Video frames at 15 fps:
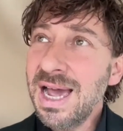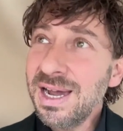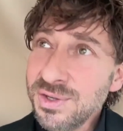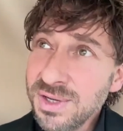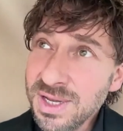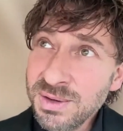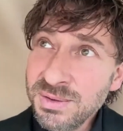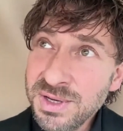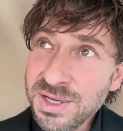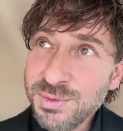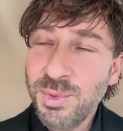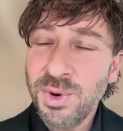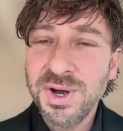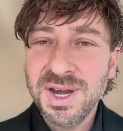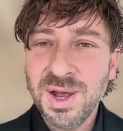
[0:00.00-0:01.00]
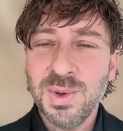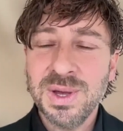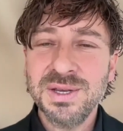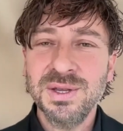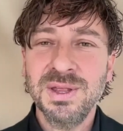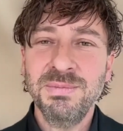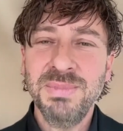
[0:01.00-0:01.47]
Actually, this morning I
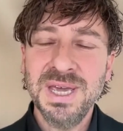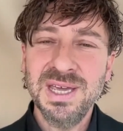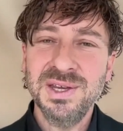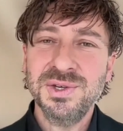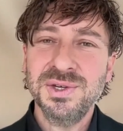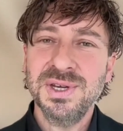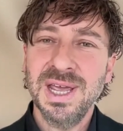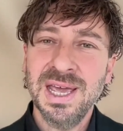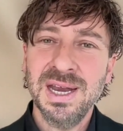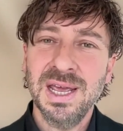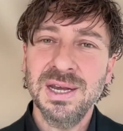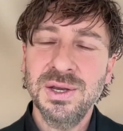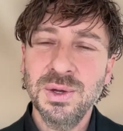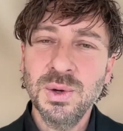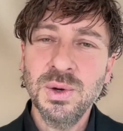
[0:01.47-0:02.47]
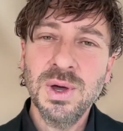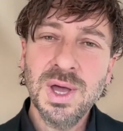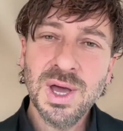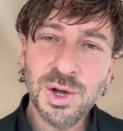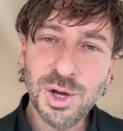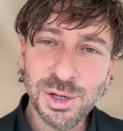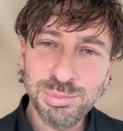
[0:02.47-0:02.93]
went to the beach and I do
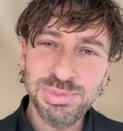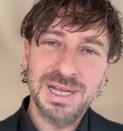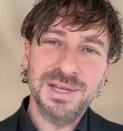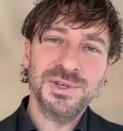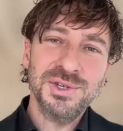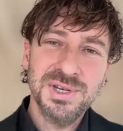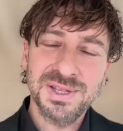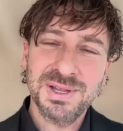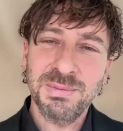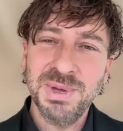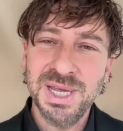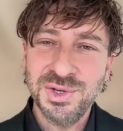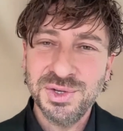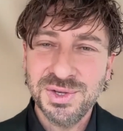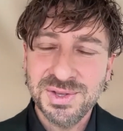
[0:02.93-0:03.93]
cold plunge in the beach.